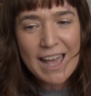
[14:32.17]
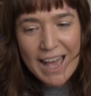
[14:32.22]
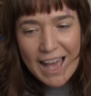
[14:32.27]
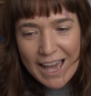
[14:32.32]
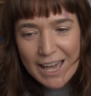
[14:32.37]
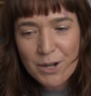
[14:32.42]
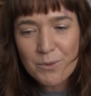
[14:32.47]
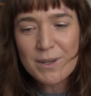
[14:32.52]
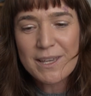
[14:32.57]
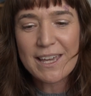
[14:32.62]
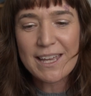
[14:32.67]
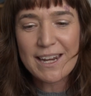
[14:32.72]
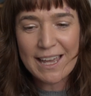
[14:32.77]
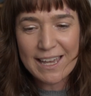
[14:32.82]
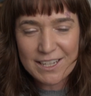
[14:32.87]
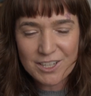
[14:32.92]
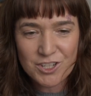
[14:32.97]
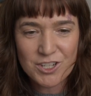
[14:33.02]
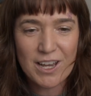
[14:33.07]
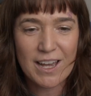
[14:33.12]
How do we get
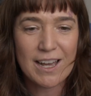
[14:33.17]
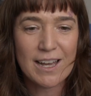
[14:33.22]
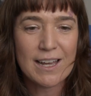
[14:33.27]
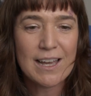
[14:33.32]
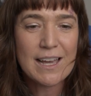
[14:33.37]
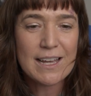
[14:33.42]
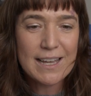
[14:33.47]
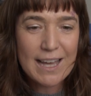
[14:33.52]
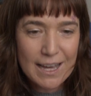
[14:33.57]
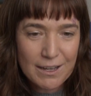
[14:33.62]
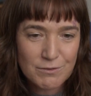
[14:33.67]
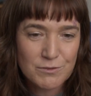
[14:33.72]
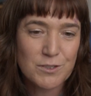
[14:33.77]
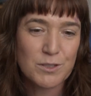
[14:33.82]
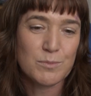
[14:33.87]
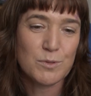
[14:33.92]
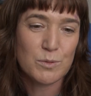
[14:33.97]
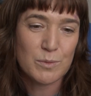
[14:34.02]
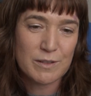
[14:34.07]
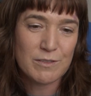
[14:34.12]
HR
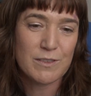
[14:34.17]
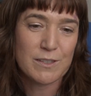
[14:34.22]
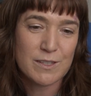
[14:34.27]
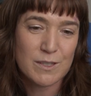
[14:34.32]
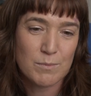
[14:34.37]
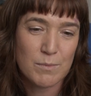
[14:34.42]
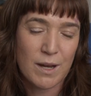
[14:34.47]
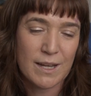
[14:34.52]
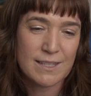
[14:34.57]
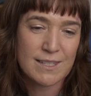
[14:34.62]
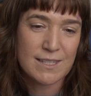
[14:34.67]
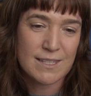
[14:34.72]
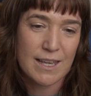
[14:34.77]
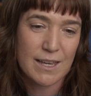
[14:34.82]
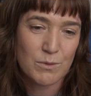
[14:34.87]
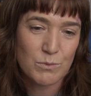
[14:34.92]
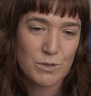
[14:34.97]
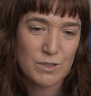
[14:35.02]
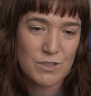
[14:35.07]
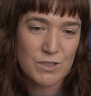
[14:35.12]
comfortable with this
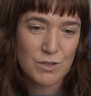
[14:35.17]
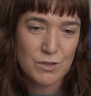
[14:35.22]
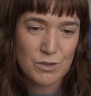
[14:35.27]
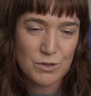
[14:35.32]
mindset? What's your